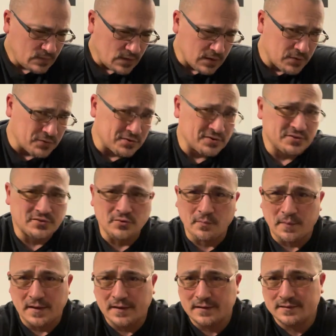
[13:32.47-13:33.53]
Or you can just go
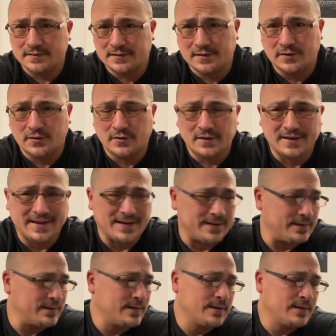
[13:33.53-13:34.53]
pay, you know, again,